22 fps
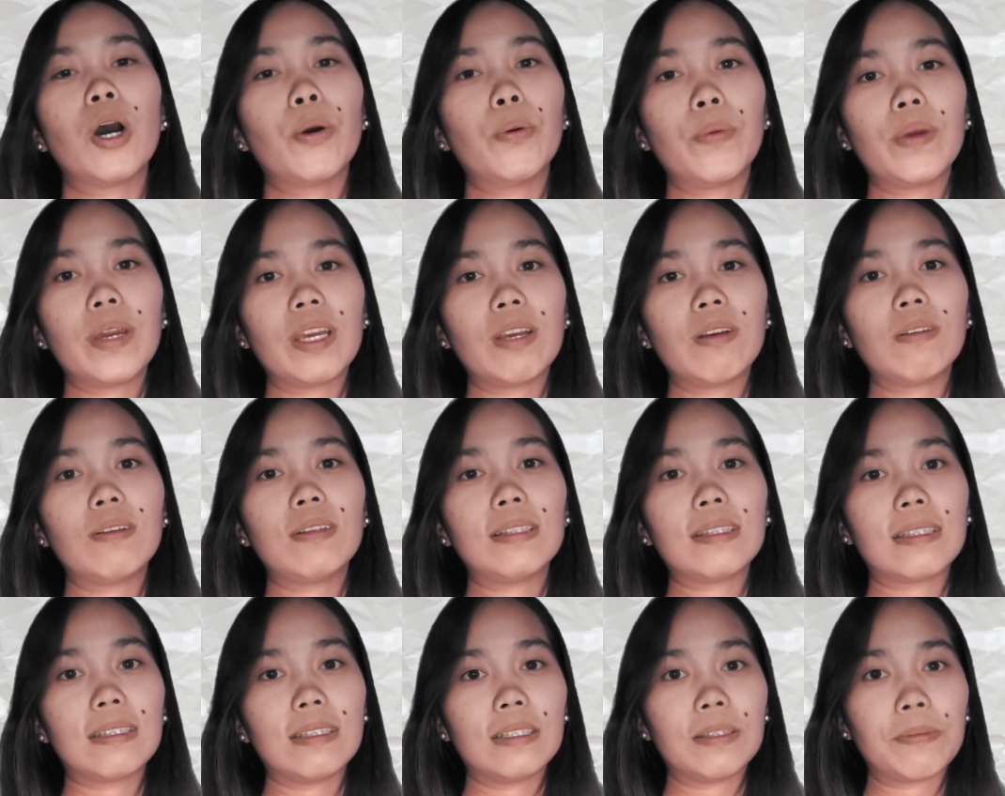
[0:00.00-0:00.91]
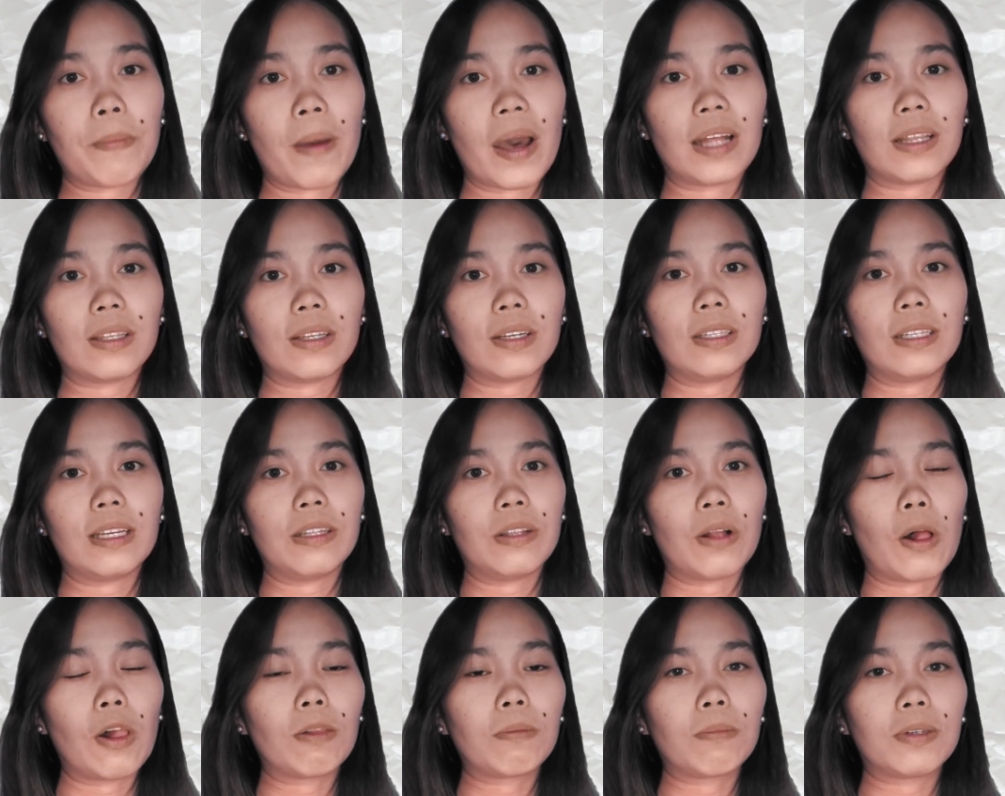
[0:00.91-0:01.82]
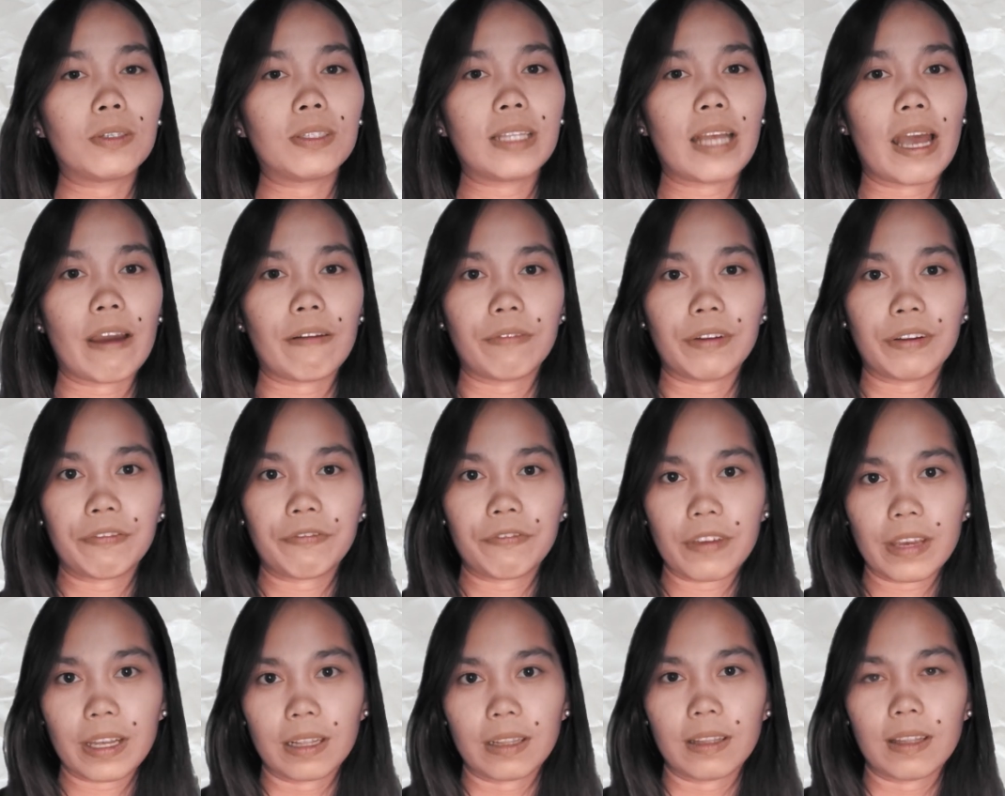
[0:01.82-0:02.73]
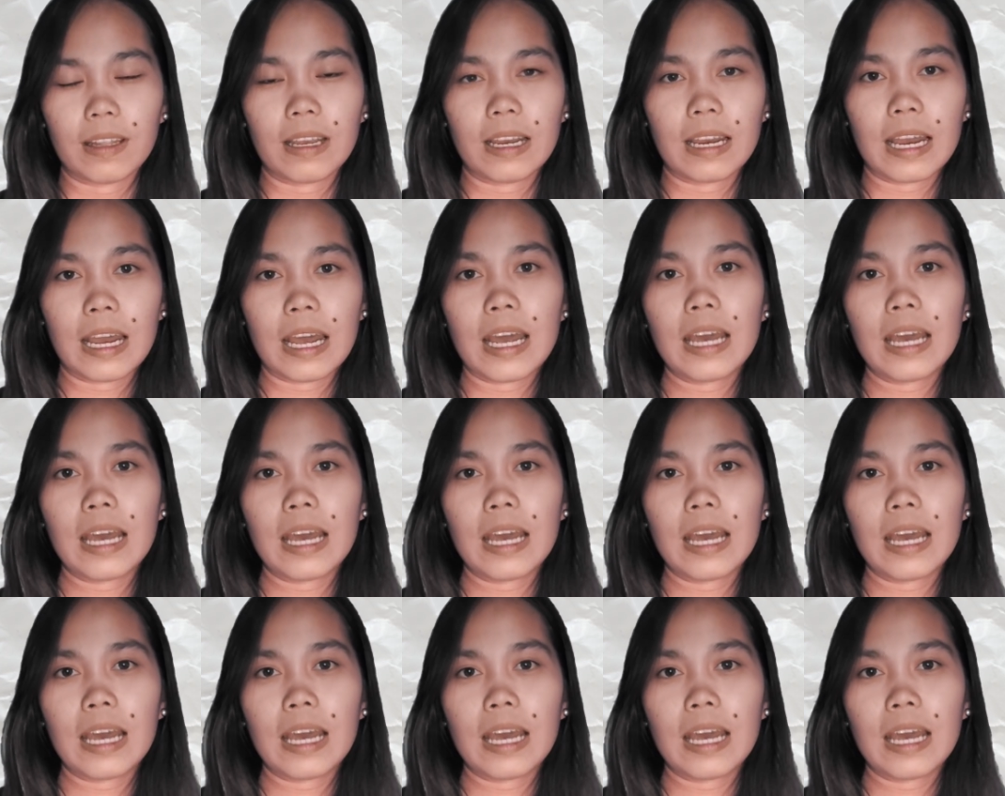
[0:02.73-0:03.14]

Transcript: We use this method in almost every field.